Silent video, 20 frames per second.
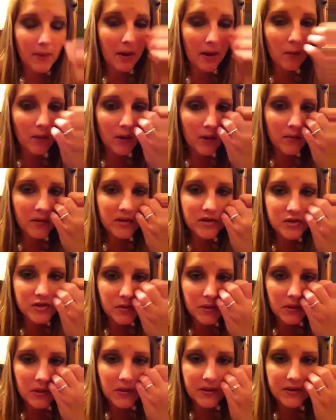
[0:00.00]
want to read you a
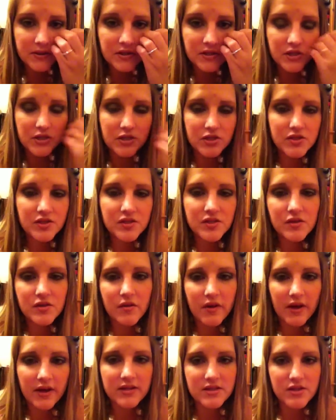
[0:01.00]
little insert just so you
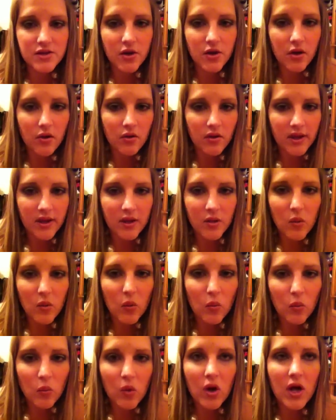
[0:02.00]
guys know like
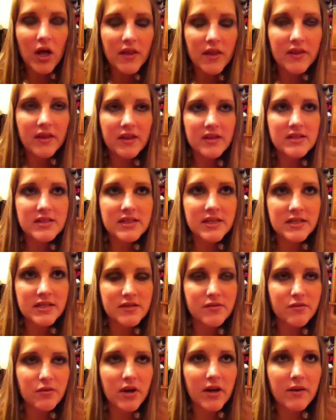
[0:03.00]
what the extent
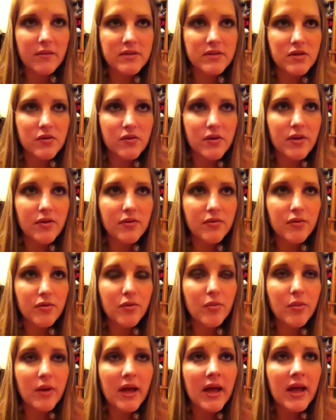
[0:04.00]
of what I was going through.
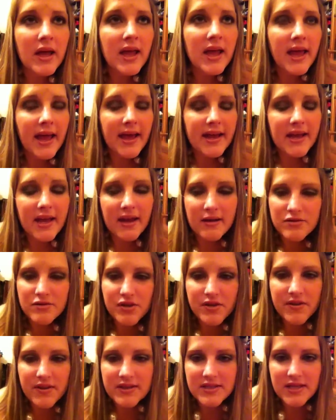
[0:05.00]
But anyhow,
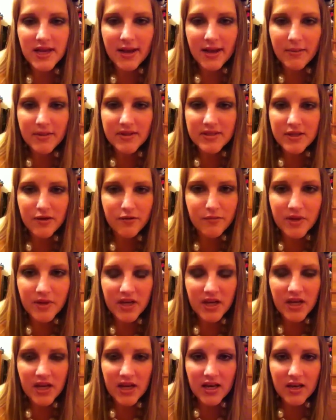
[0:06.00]
during that time I
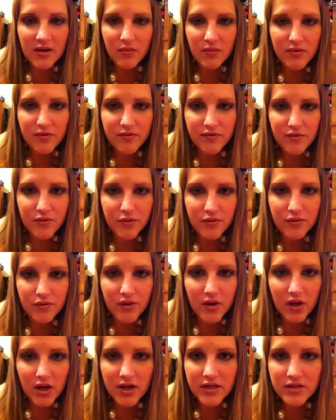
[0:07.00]
self-medicated with food,
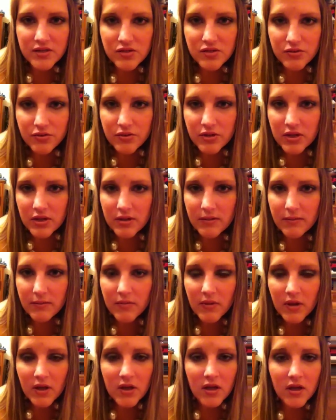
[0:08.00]
ice cream,
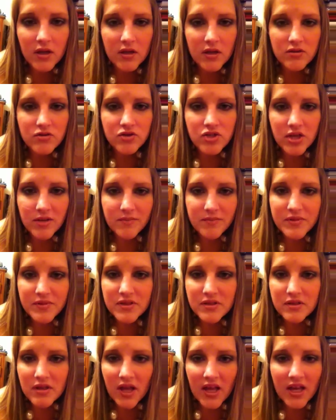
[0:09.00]

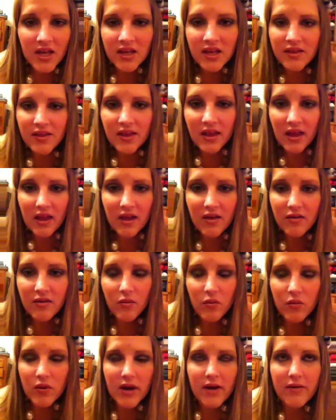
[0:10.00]
chips, anything,
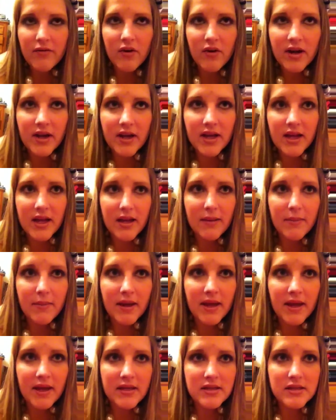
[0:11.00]
whatever I can get my
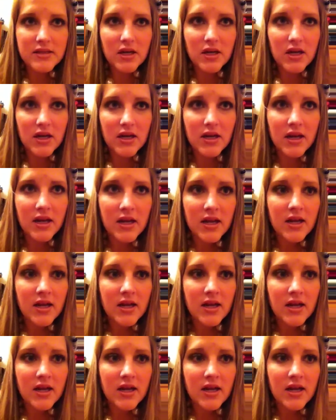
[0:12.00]
hands on.